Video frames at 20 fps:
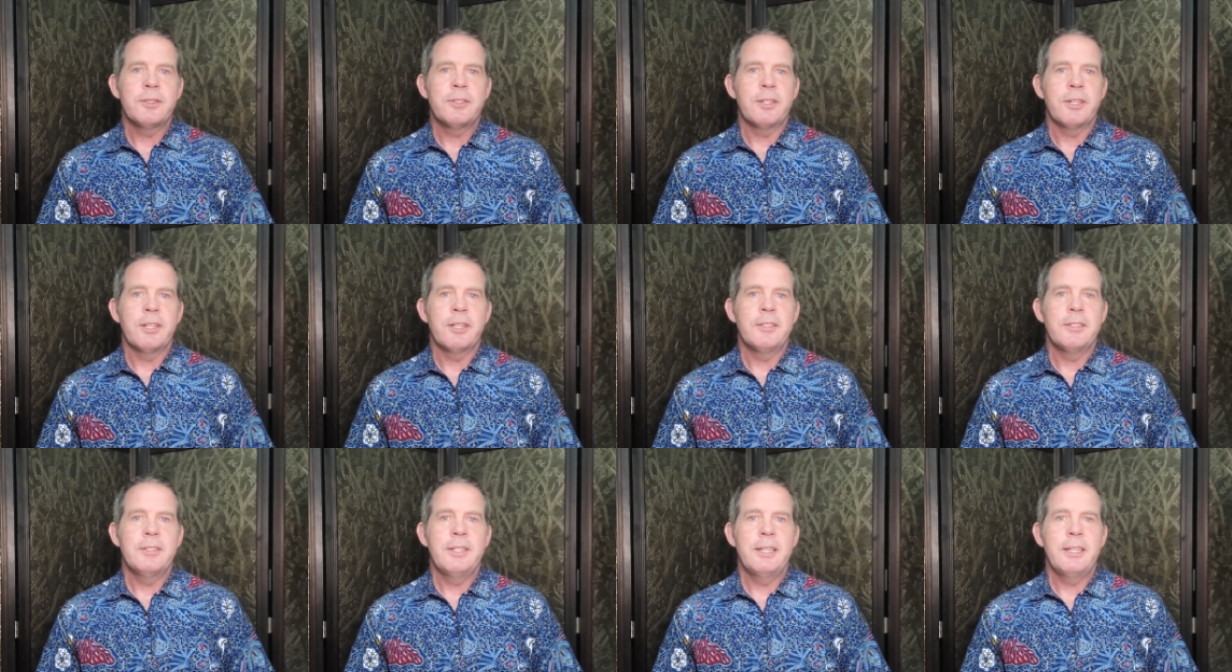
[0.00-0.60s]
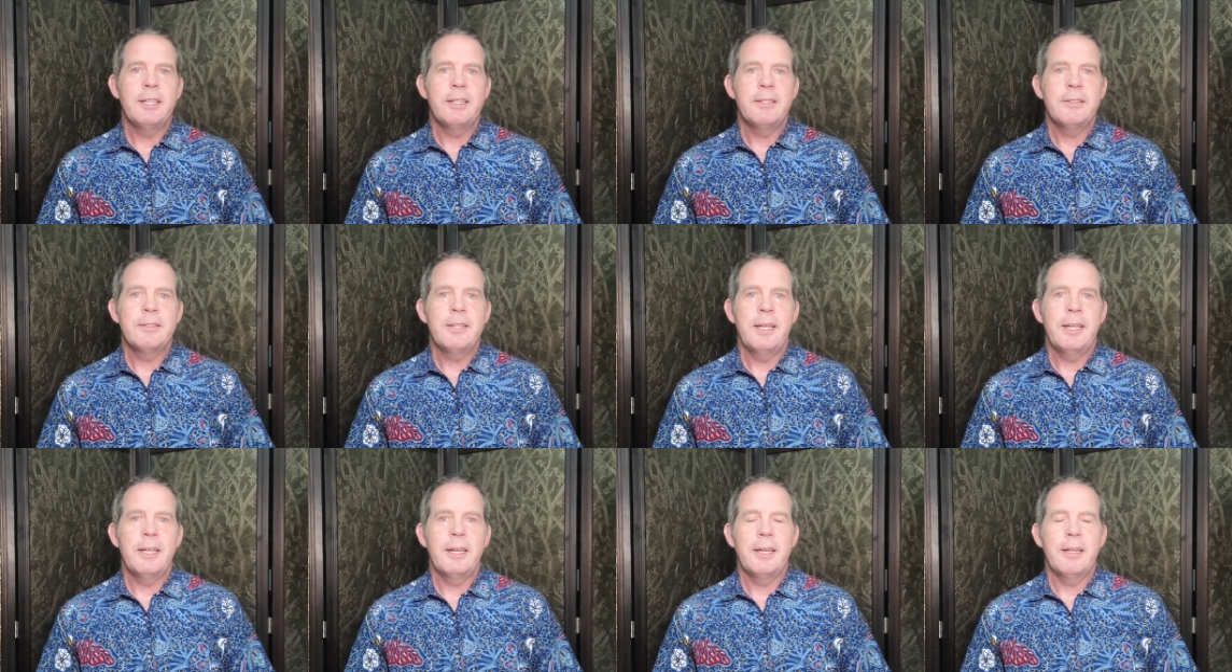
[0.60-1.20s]
They're going to say
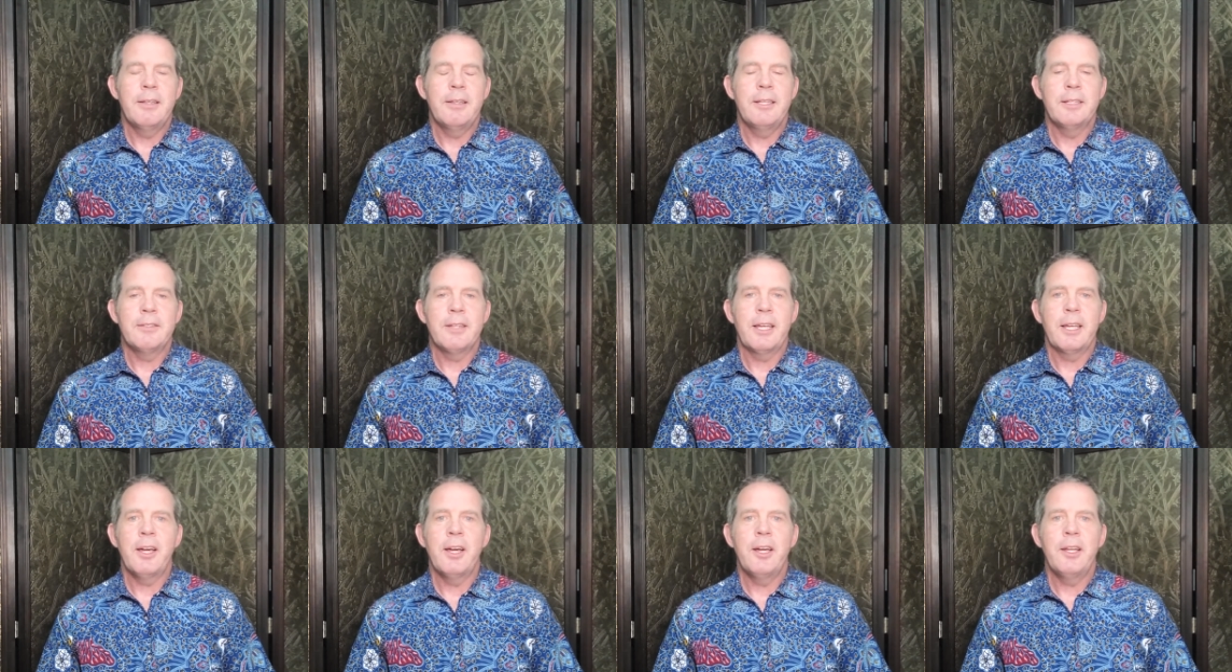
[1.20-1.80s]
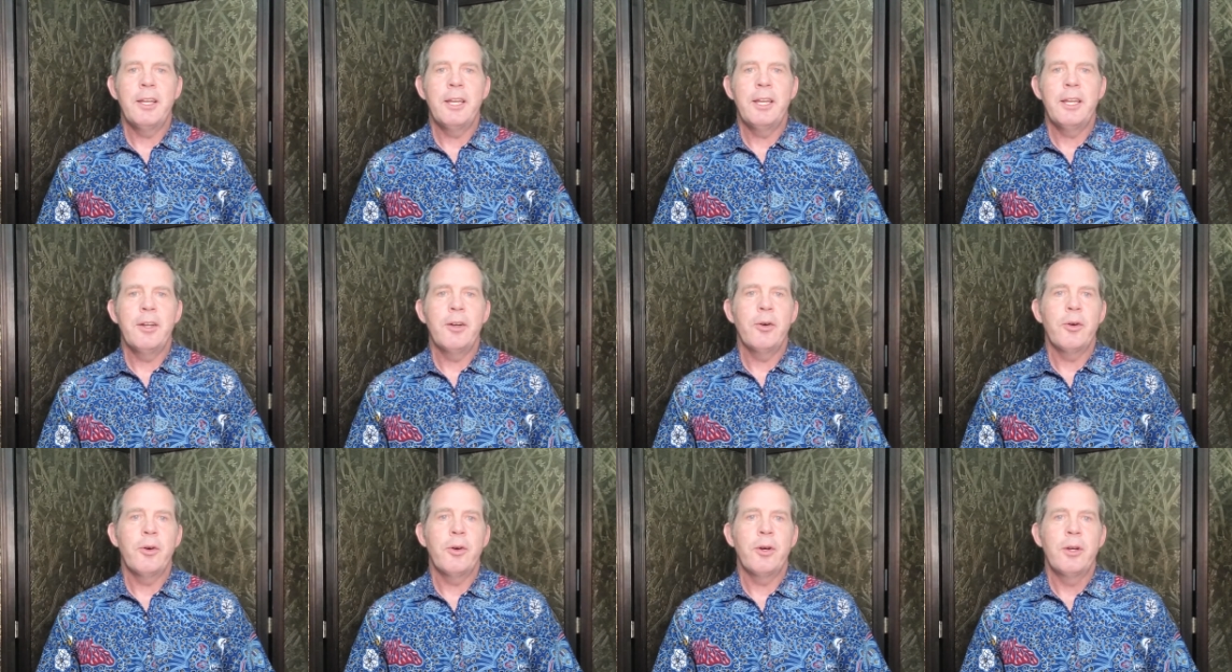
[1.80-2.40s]
say uh, things like honey
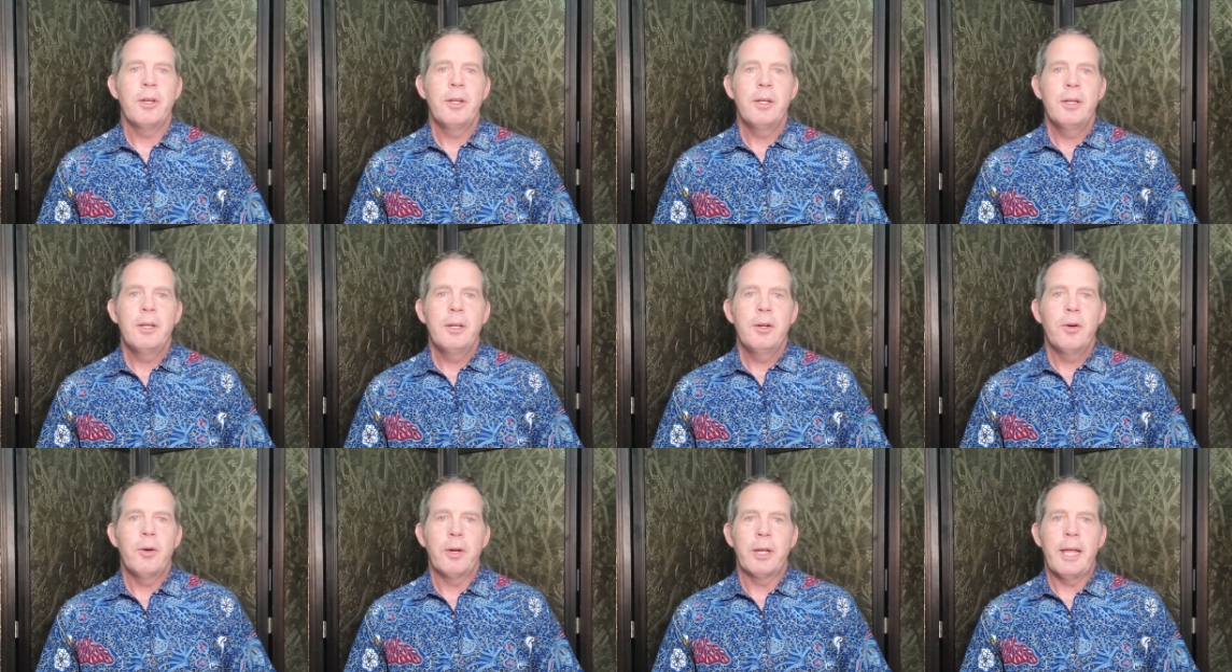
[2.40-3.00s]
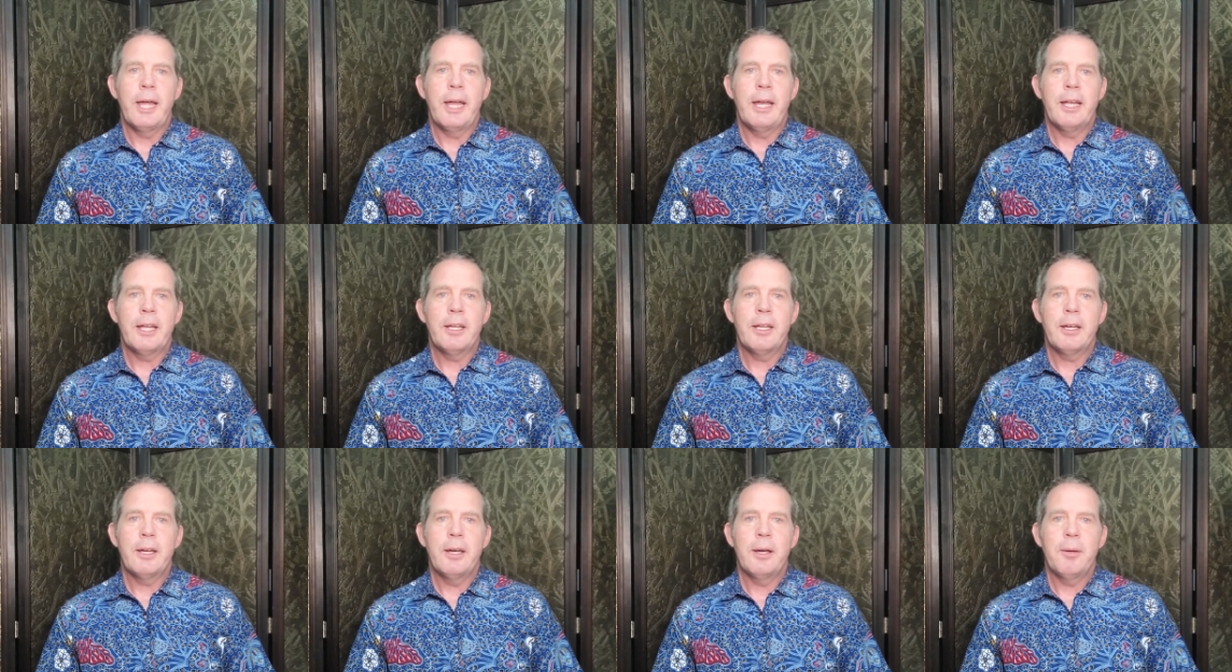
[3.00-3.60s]
or
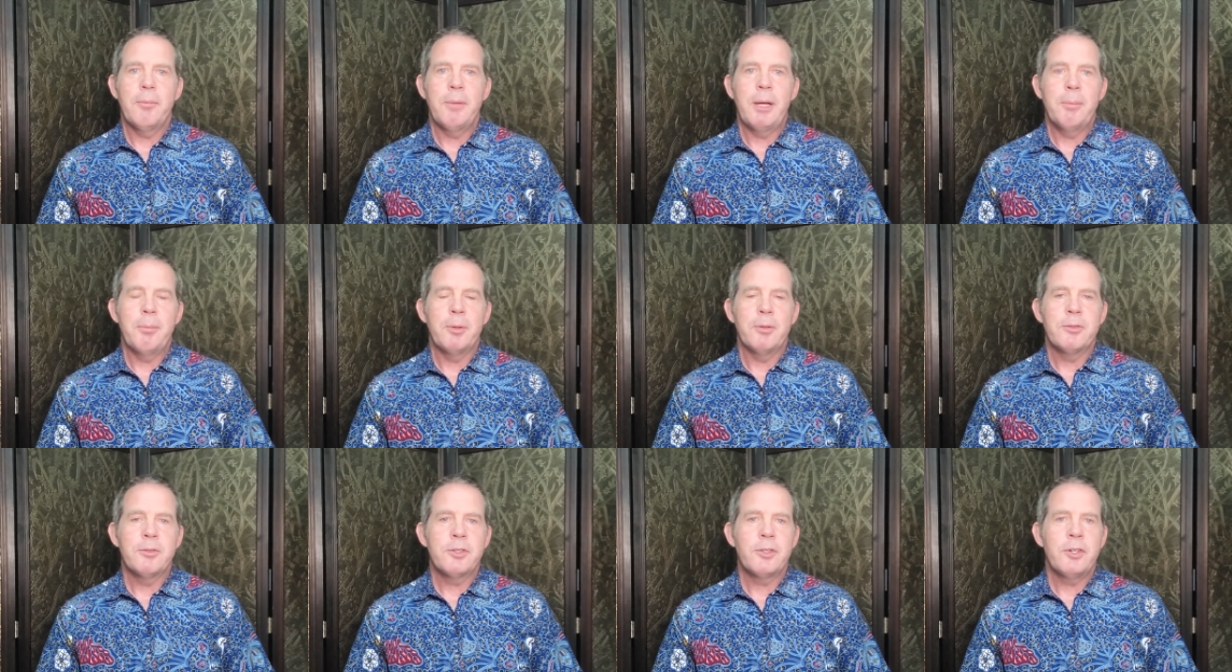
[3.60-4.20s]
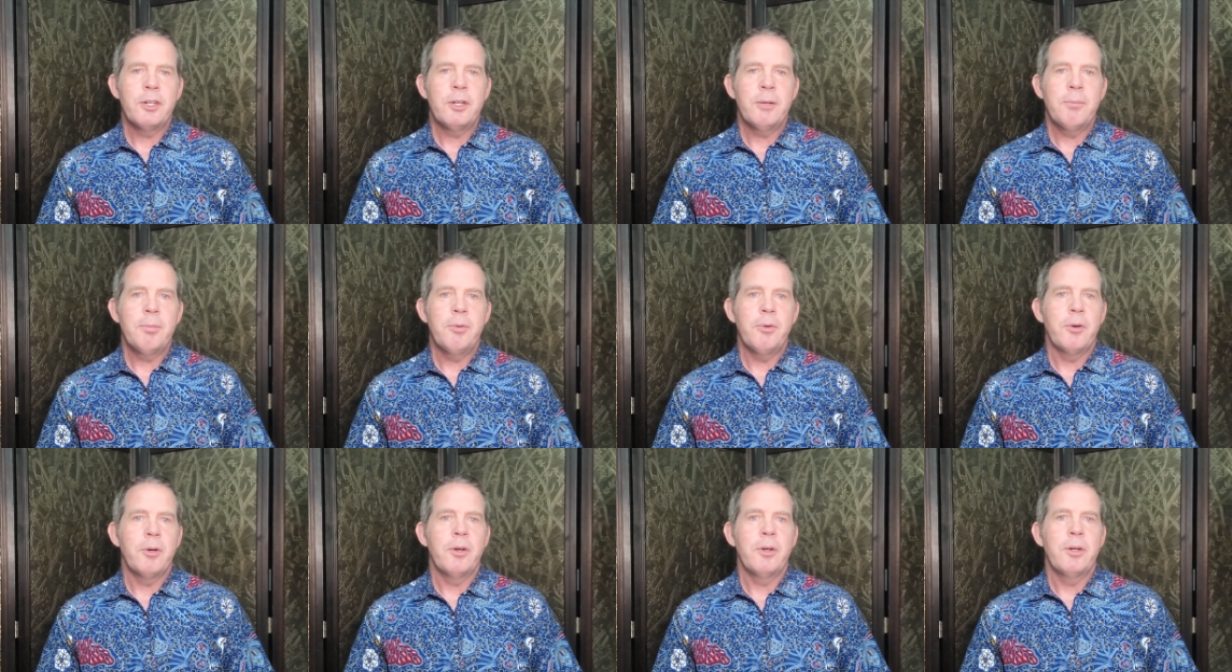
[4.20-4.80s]
organic uh, maple syrup
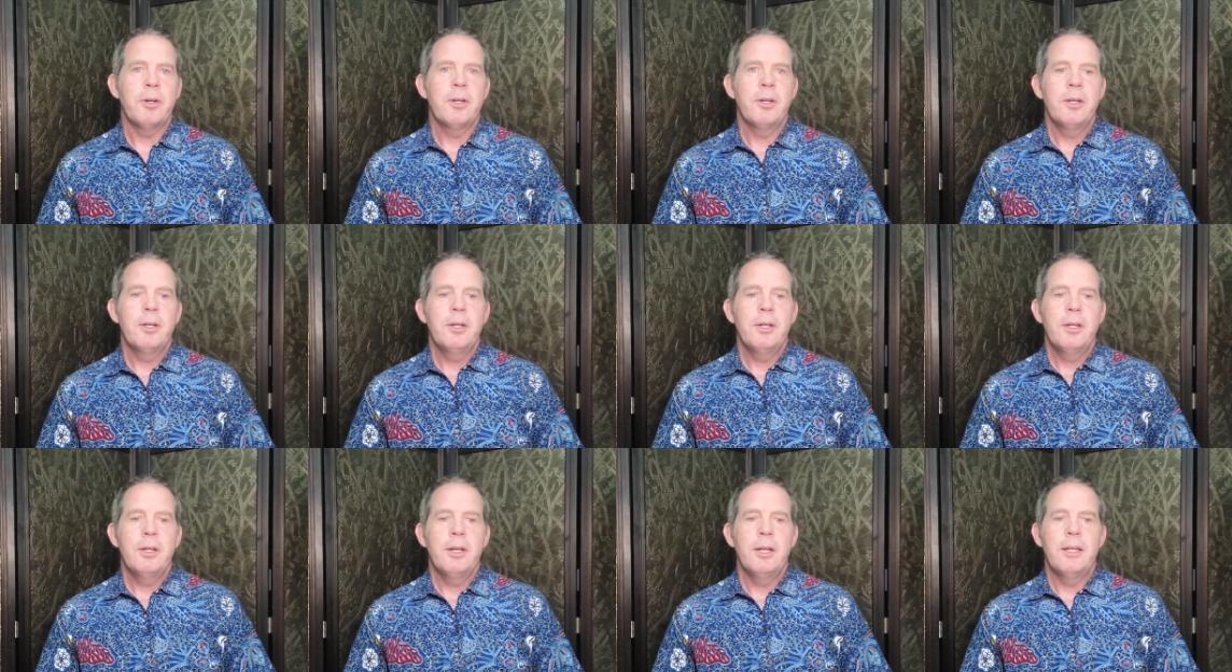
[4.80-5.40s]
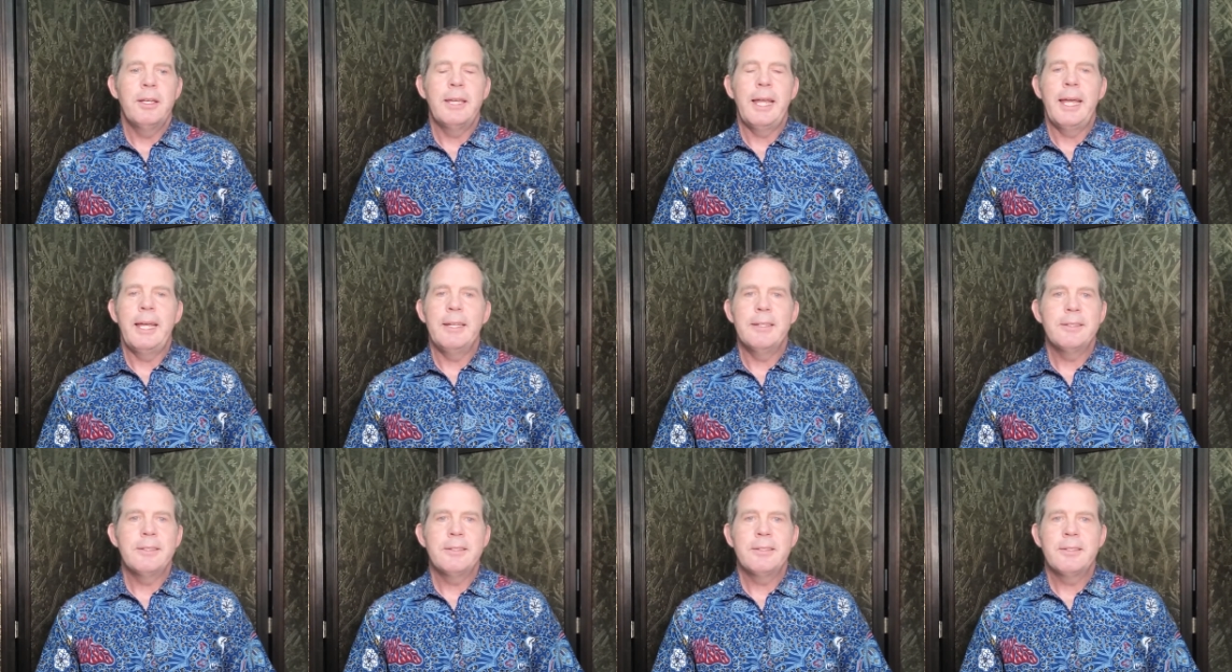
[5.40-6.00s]
or
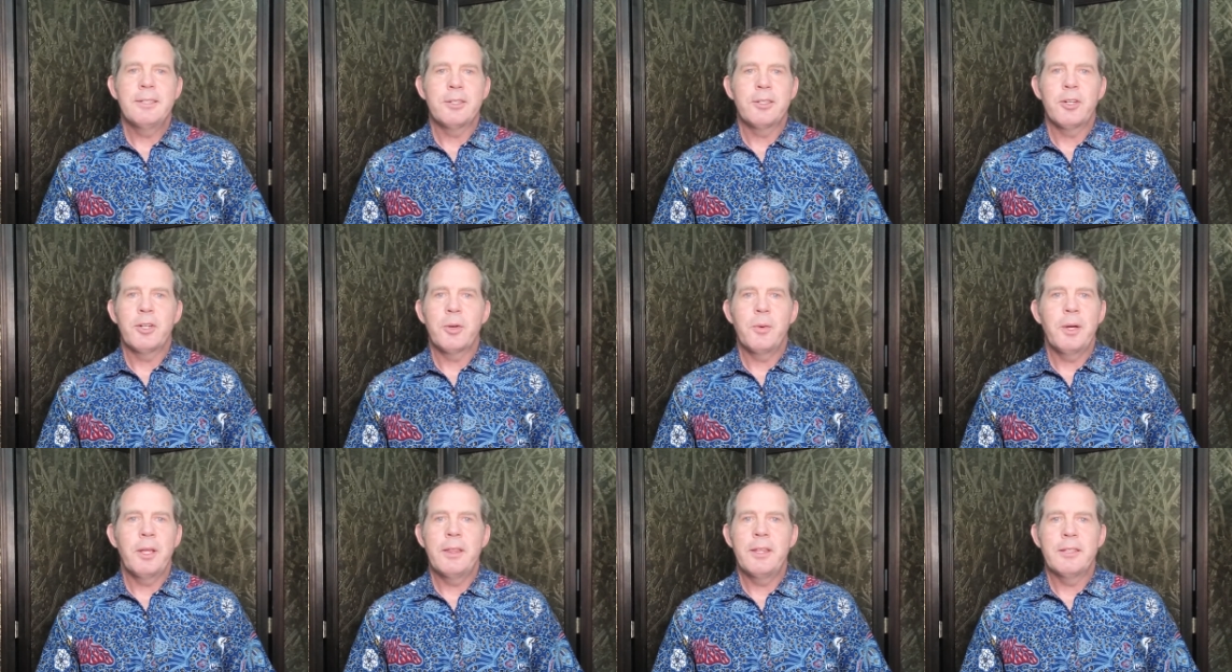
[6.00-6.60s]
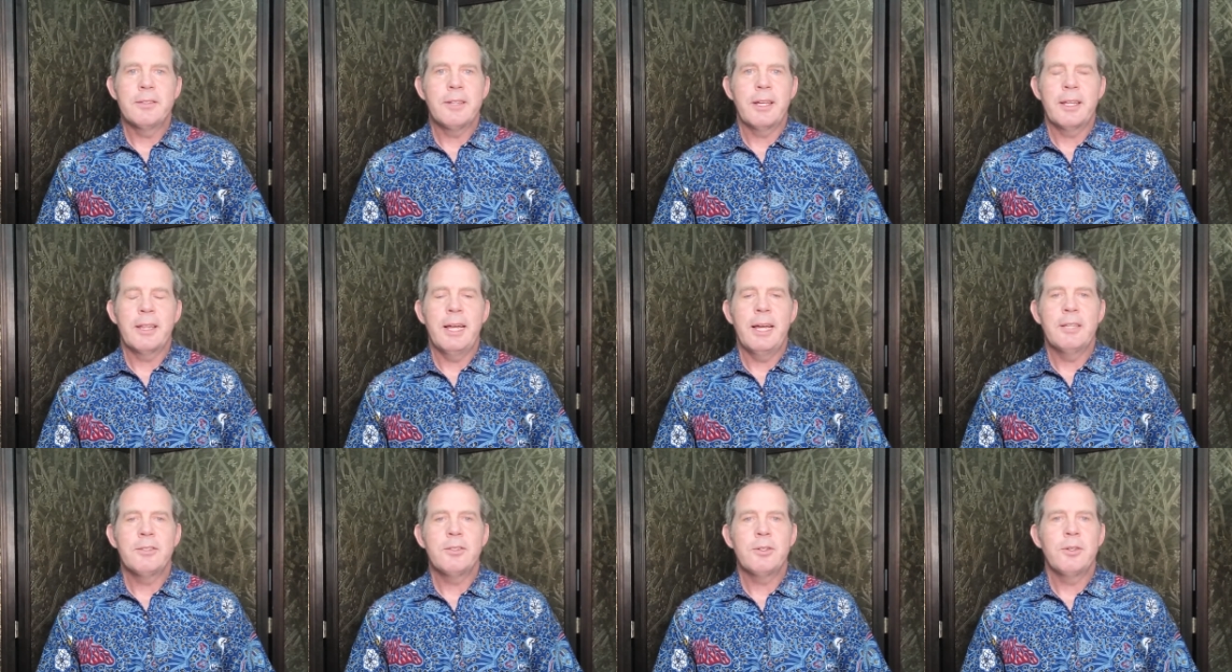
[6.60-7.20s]
dates to cook with, things like
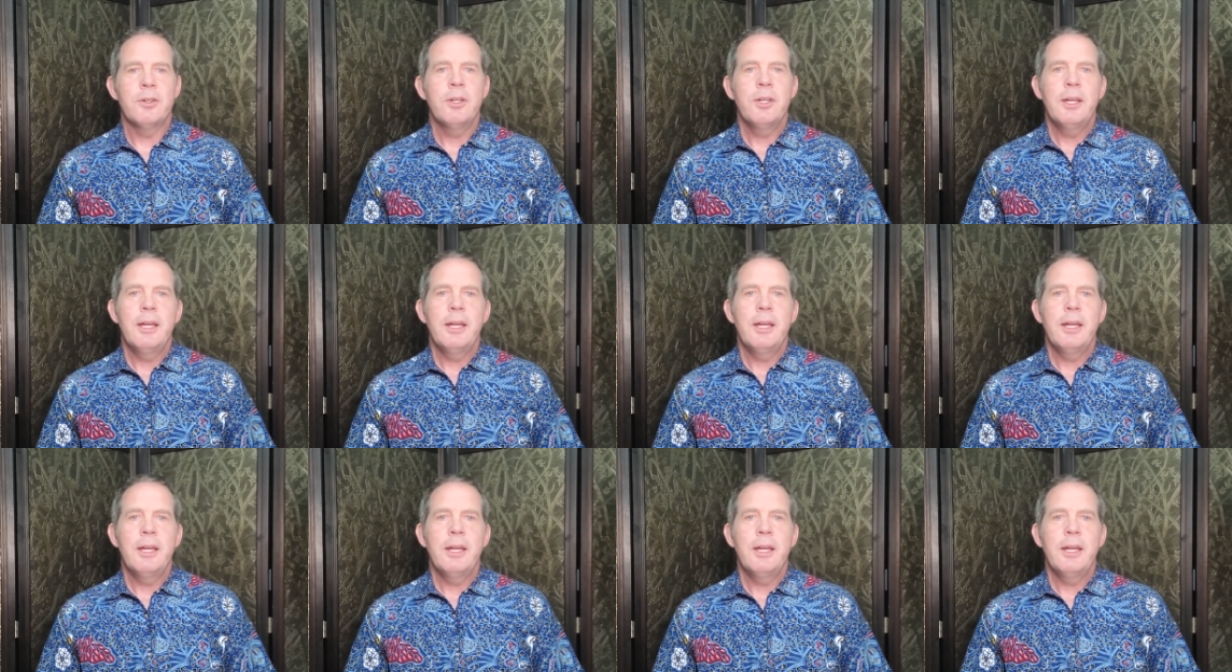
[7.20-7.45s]
that. So